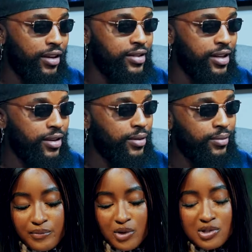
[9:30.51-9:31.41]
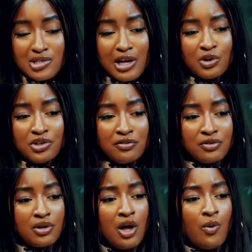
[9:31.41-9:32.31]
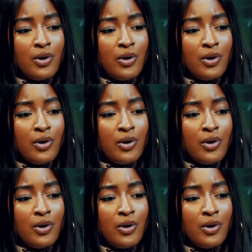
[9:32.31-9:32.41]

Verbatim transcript: Is it honestly? I don't even.